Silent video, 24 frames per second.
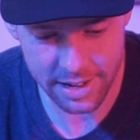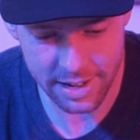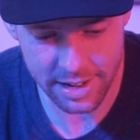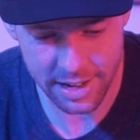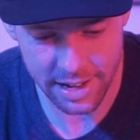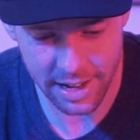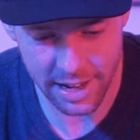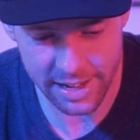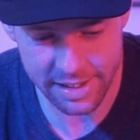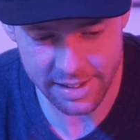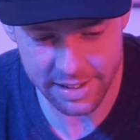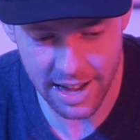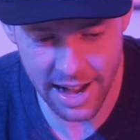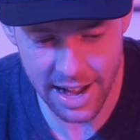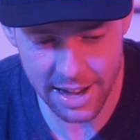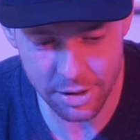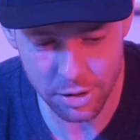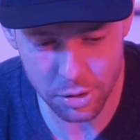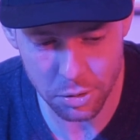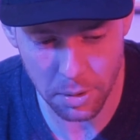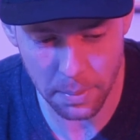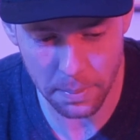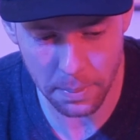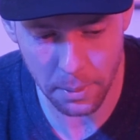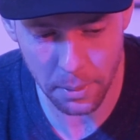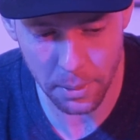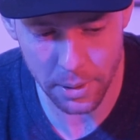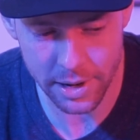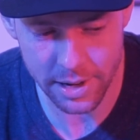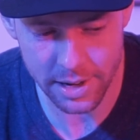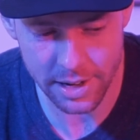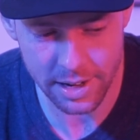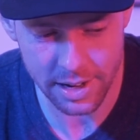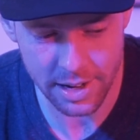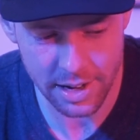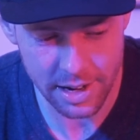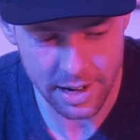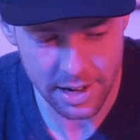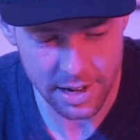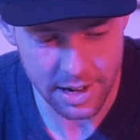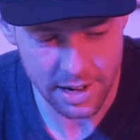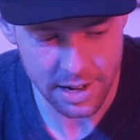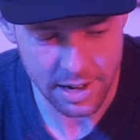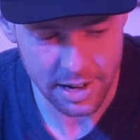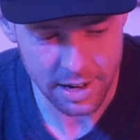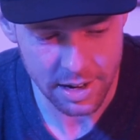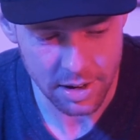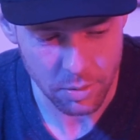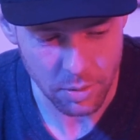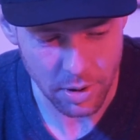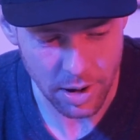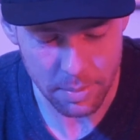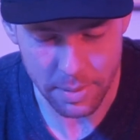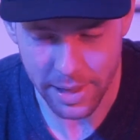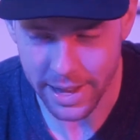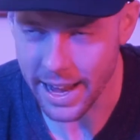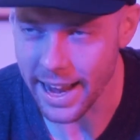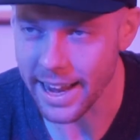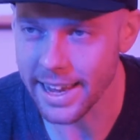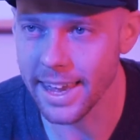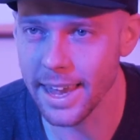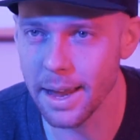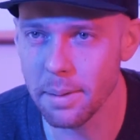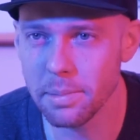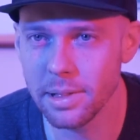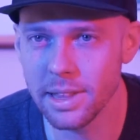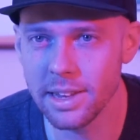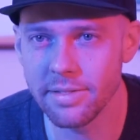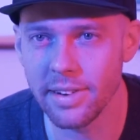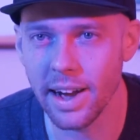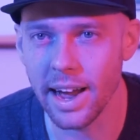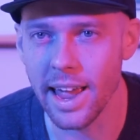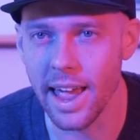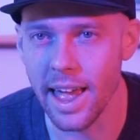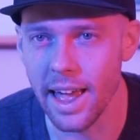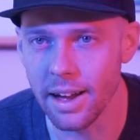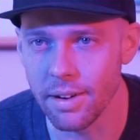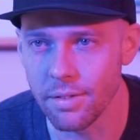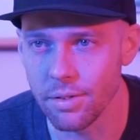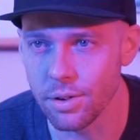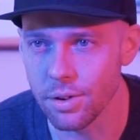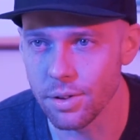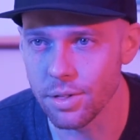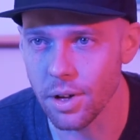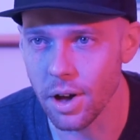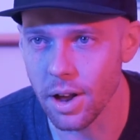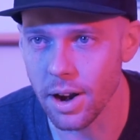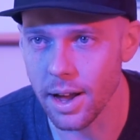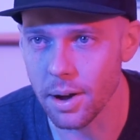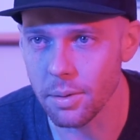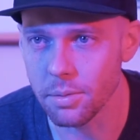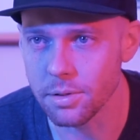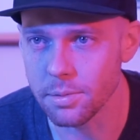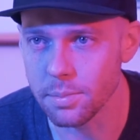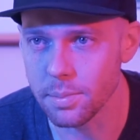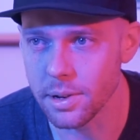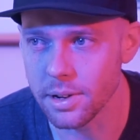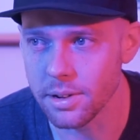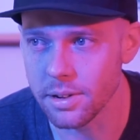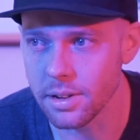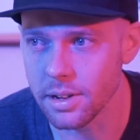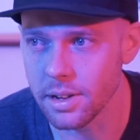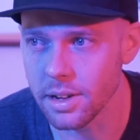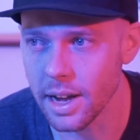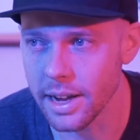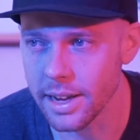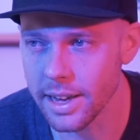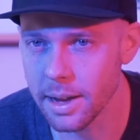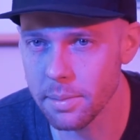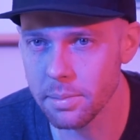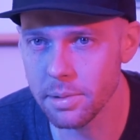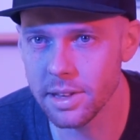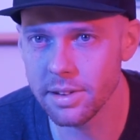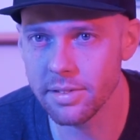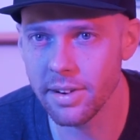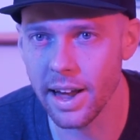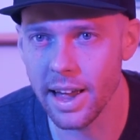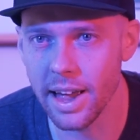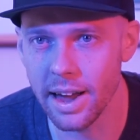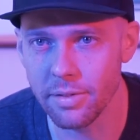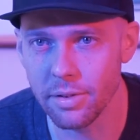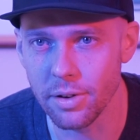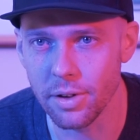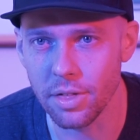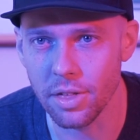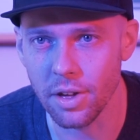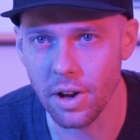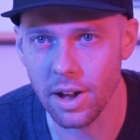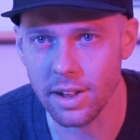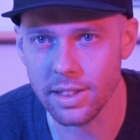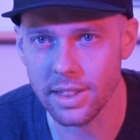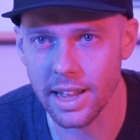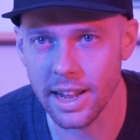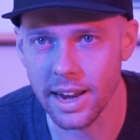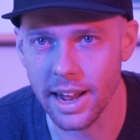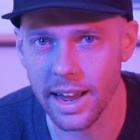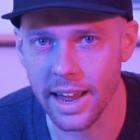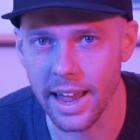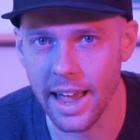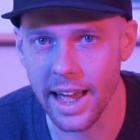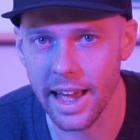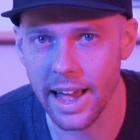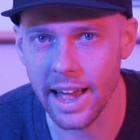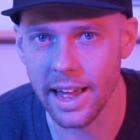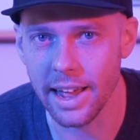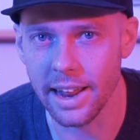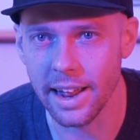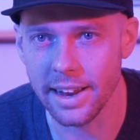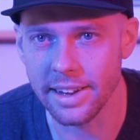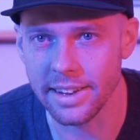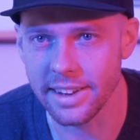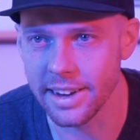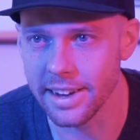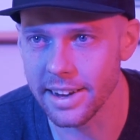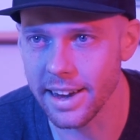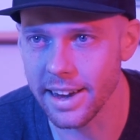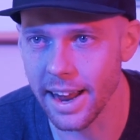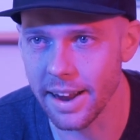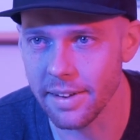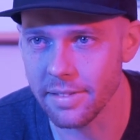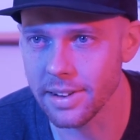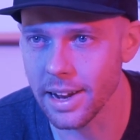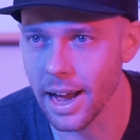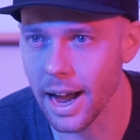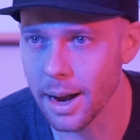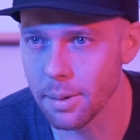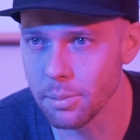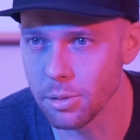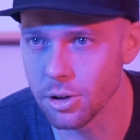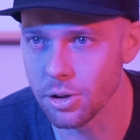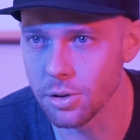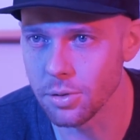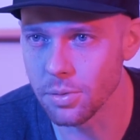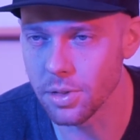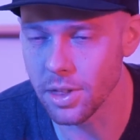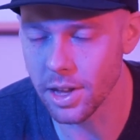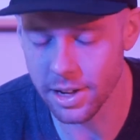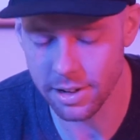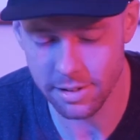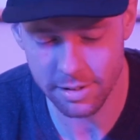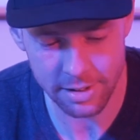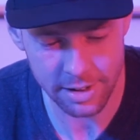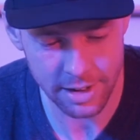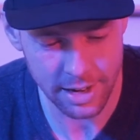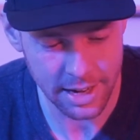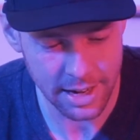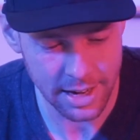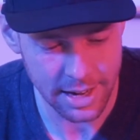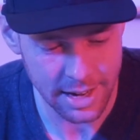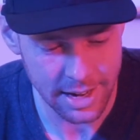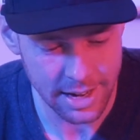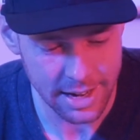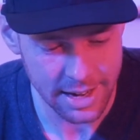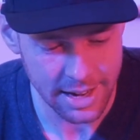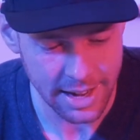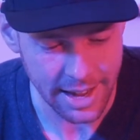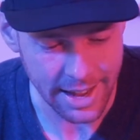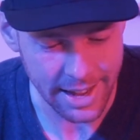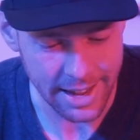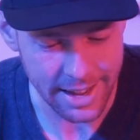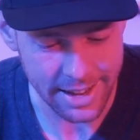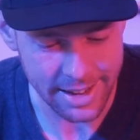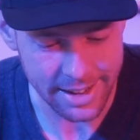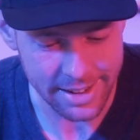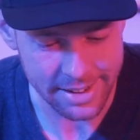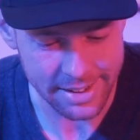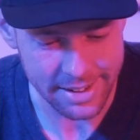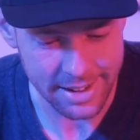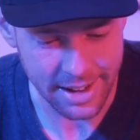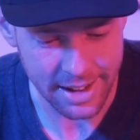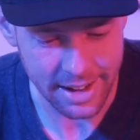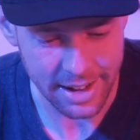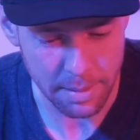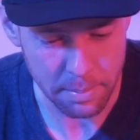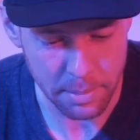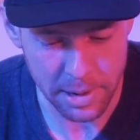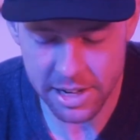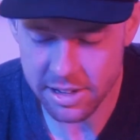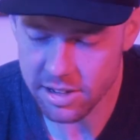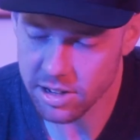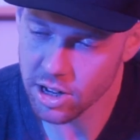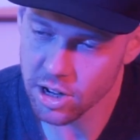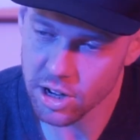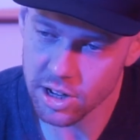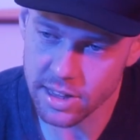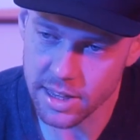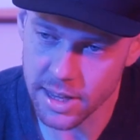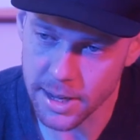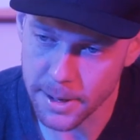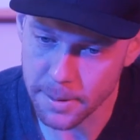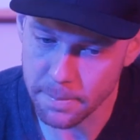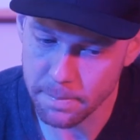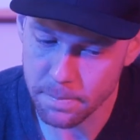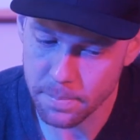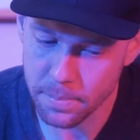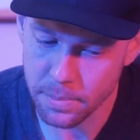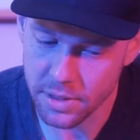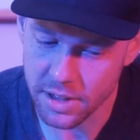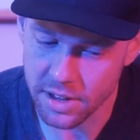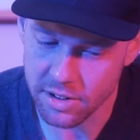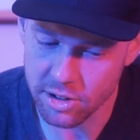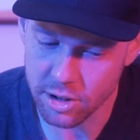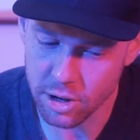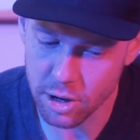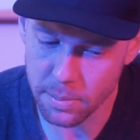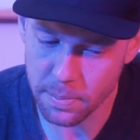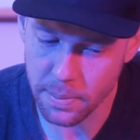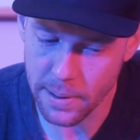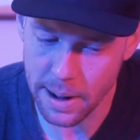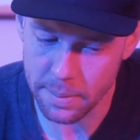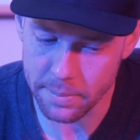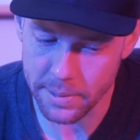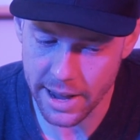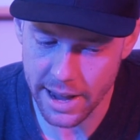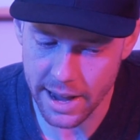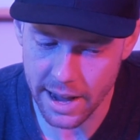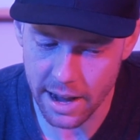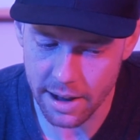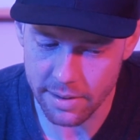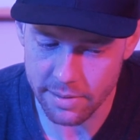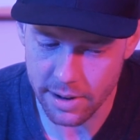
It's gotten to a point where I'm like, I can't believe I ever thought I was busy. I can't believe I ever thought that I didn't have time to do things. And but it's a good thing. It's a good problem to have.